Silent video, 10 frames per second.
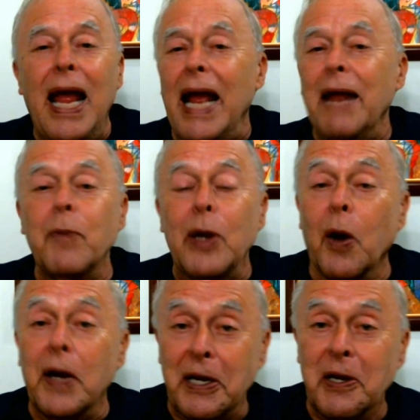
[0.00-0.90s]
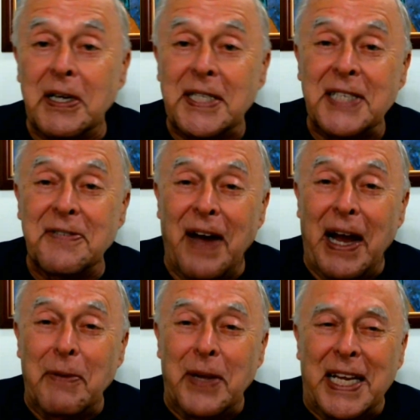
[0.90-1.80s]
and we all get along just
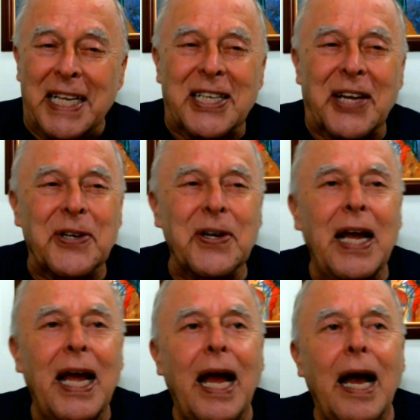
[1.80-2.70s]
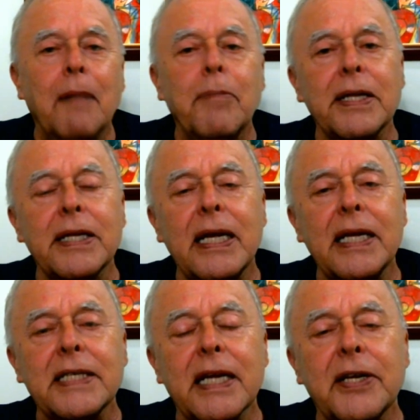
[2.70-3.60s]
fine with each other. But
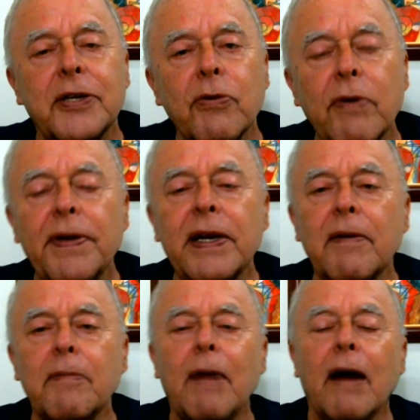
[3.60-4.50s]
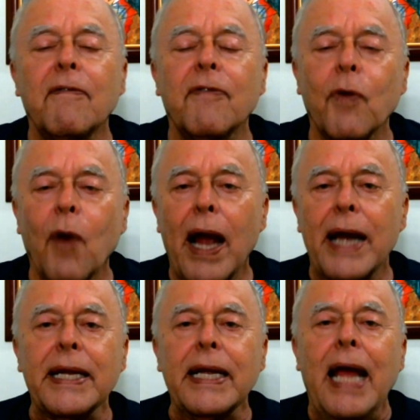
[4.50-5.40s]
it's a terrific a
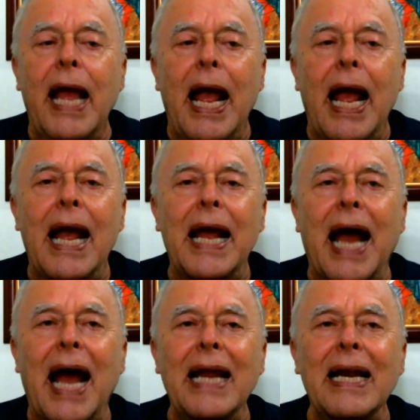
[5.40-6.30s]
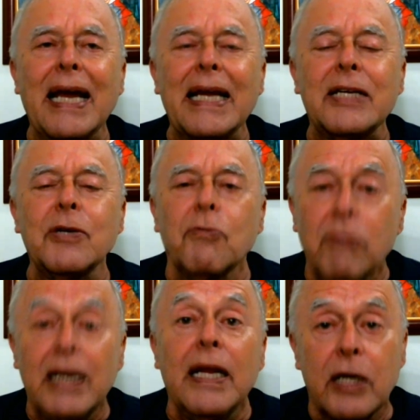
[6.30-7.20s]
variety, and I like to
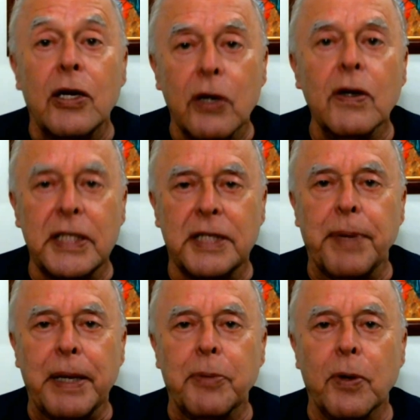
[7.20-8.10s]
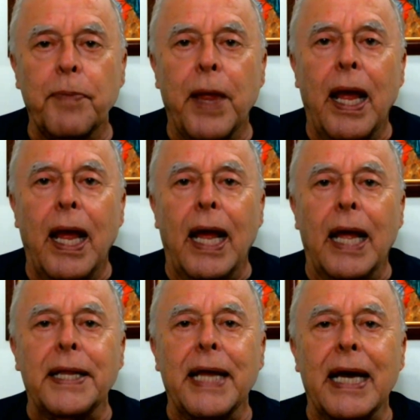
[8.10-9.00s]
really encourage people
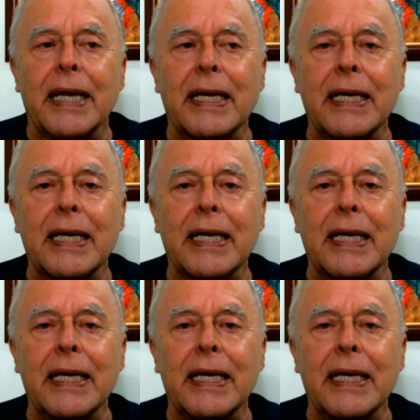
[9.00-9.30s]
that